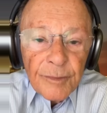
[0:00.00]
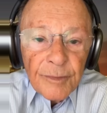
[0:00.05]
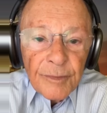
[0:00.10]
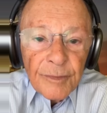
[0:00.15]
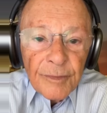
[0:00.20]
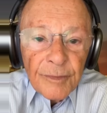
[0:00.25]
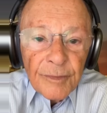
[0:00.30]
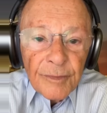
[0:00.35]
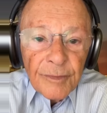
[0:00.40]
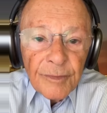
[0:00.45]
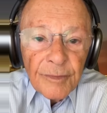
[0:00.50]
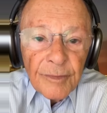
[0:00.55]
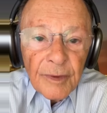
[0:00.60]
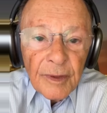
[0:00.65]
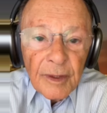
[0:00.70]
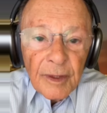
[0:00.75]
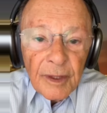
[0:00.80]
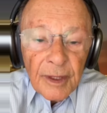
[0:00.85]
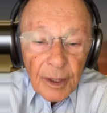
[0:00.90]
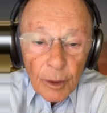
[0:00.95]
is not going to
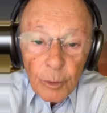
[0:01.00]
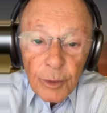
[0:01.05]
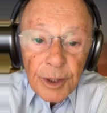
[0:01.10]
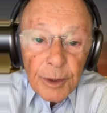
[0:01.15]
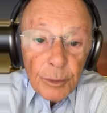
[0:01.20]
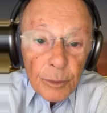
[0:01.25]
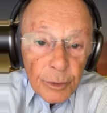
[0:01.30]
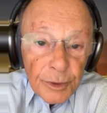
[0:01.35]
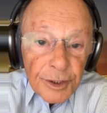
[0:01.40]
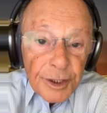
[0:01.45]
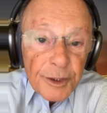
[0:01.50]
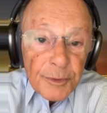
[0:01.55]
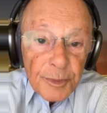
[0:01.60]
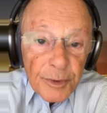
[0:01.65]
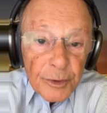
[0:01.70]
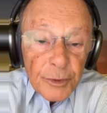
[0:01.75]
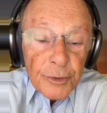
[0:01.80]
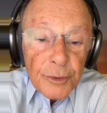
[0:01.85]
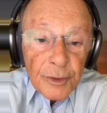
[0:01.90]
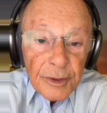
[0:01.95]
solve the problem.
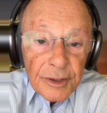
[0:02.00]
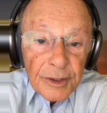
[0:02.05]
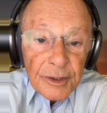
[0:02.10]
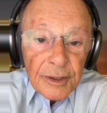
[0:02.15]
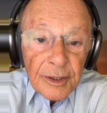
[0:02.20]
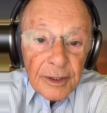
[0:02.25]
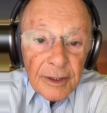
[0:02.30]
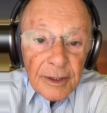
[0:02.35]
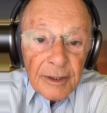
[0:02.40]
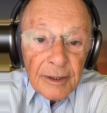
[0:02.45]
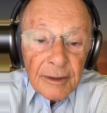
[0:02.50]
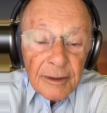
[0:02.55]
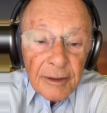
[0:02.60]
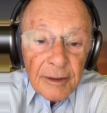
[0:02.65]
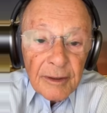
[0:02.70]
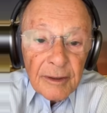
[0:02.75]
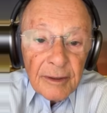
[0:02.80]
And